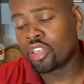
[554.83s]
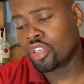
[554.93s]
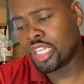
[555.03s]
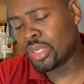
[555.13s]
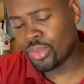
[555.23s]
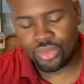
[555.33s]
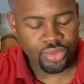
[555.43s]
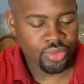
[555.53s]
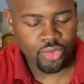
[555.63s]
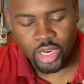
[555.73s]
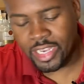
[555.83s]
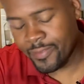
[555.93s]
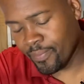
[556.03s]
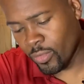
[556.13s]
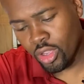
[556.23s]
nose, right?
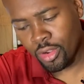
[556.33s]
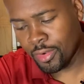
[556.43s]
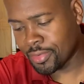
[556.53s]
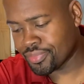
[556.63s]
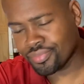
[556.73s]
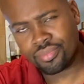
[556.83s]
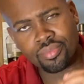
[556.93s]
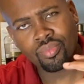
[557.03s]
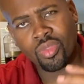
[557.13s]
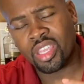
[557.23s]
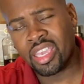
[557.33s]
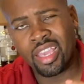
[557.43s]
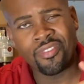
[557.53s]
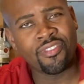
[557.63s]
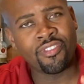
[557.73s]

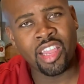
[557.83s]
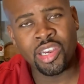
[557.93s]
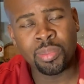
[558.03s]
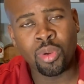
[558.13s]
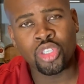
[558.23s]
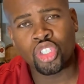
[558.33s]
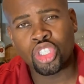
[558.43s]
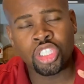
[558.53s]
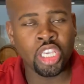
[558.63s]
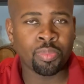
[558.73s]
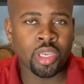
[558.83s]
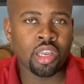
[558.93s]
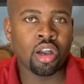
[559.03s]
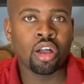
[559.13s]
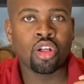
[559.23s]
Again, very much
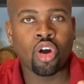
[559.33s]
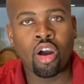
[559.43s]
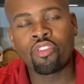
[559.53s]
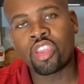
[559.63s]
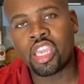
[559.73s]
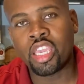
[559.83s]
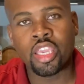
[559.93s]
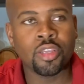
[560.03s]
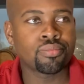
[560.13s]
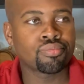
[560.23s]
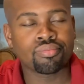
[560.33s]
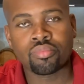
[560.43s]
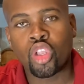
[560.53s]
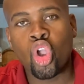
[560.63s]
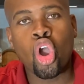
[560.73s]
typical of a
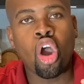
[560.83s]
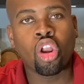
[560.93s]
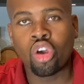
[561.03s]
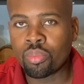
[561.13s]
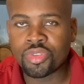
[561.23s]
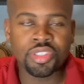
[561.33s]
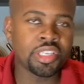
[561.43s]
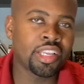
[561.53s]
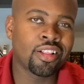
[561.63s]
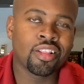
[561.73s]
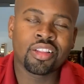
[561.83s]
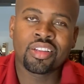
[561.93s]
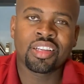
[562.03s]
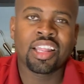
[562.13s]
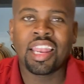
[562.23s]
column still
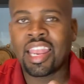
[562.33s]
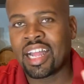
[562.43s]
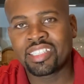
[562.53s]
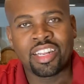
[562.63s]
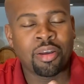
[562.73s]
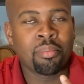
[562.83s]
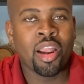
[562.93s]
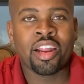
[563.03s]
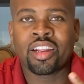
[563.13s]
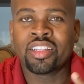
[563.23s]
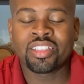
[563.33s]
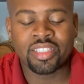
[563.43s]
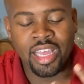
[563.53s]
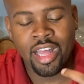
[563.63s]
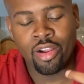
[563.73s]
Latin American
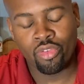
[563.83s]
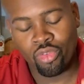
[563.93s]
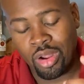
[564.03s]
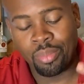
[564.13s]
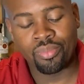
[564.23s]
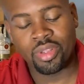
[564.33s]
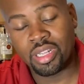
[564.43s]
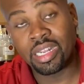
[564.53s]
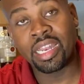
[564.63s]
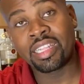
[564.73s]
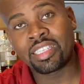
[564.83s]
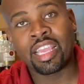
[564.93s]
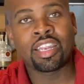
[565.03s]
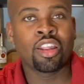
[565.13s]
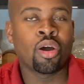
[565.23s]
style rum. Let's
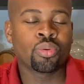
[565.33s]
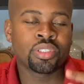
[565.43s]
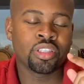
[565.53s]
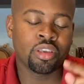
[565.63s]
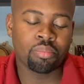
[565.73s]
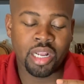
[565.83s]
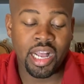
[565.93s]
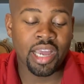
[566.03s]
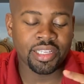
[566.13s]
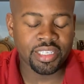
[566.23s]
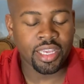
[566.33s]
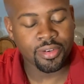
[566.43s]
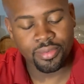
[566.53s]
get down to the Bacardi 10.